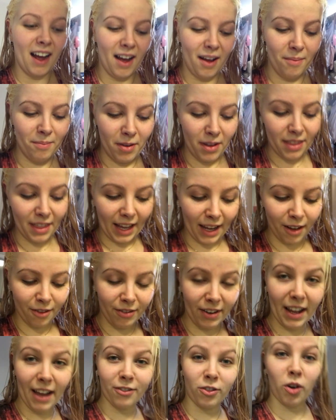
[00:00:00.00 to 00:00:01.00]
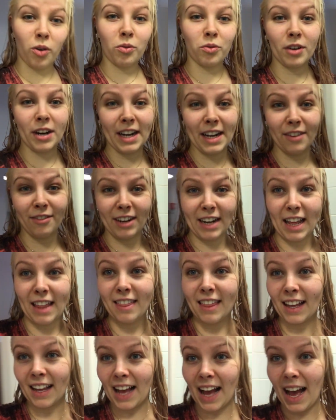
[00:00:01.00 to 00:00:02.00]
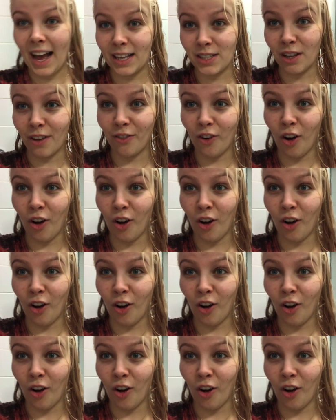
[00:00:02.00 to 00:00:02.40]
But thankfully I've got really, really thick hair, so